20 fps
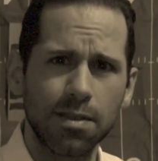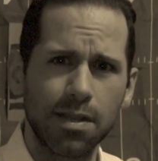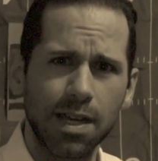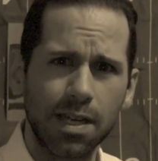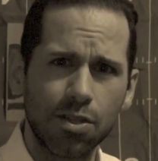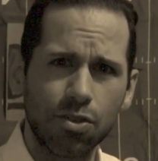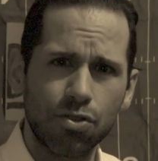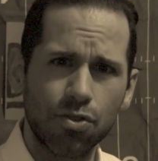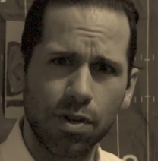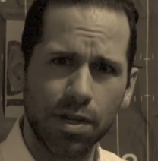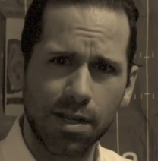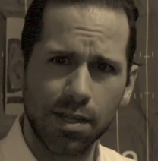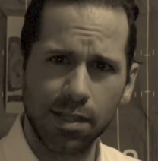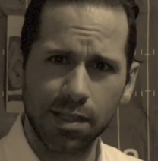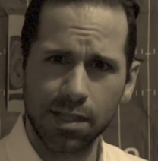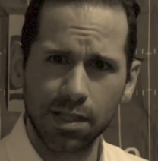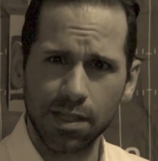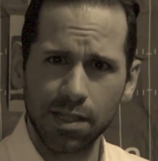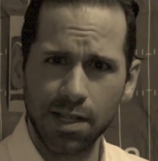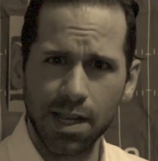that drink
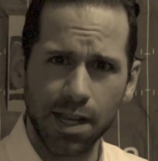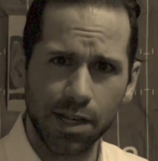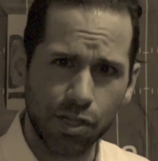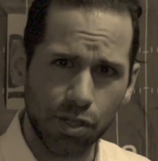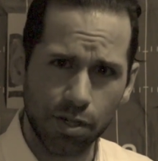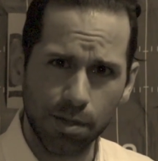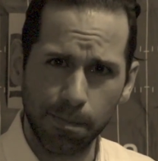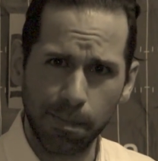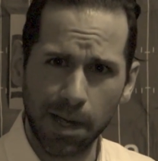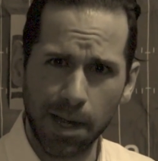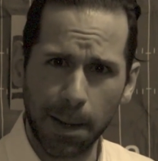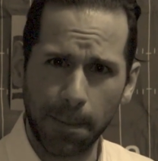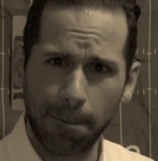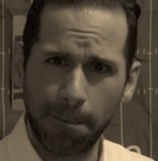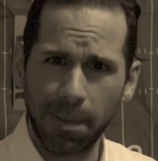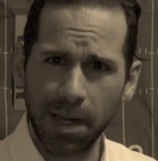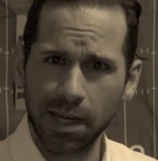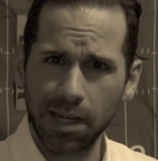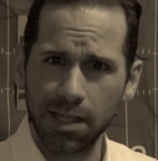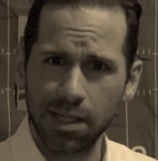is snatched by
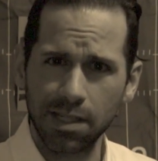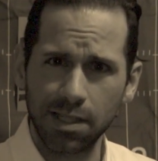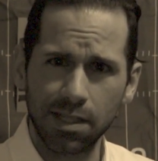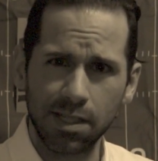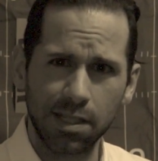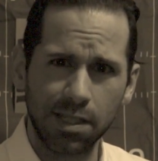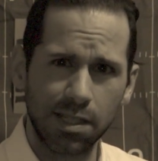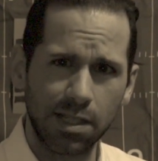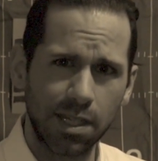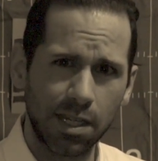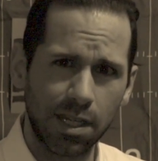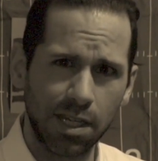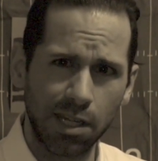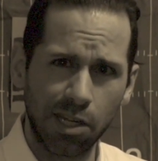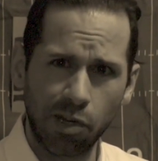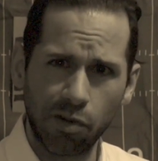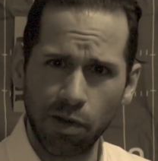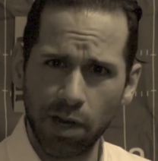Becky's sneaky,